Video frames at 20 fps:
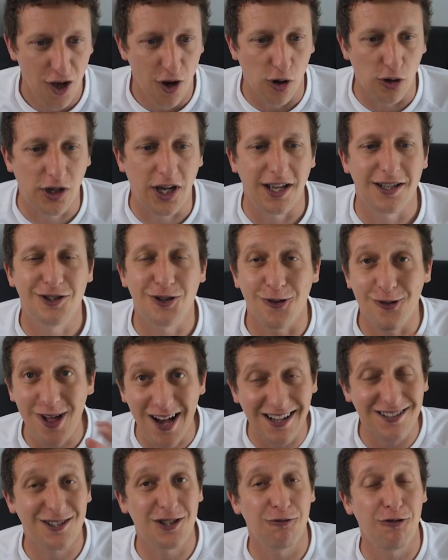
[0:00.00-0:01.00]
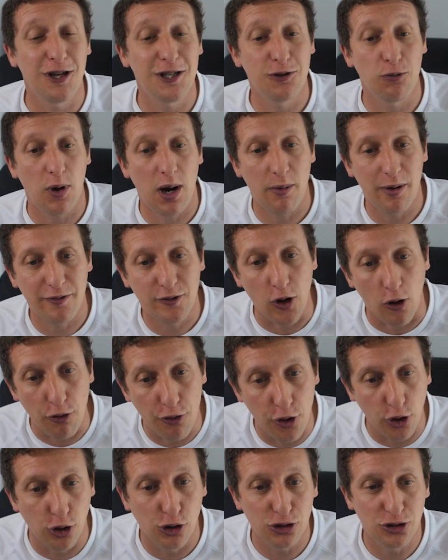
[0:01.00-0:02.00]
Okay, so that's the reason why we've got
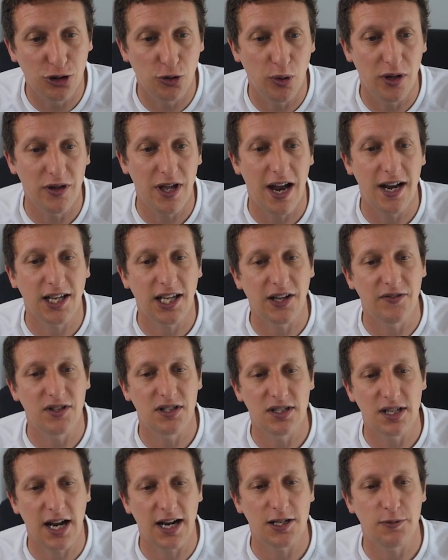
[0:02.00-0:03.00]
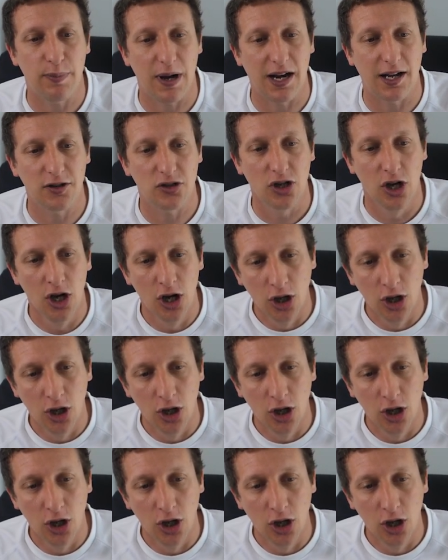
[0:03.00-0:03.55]
those two in there, and it gives us a nice balance.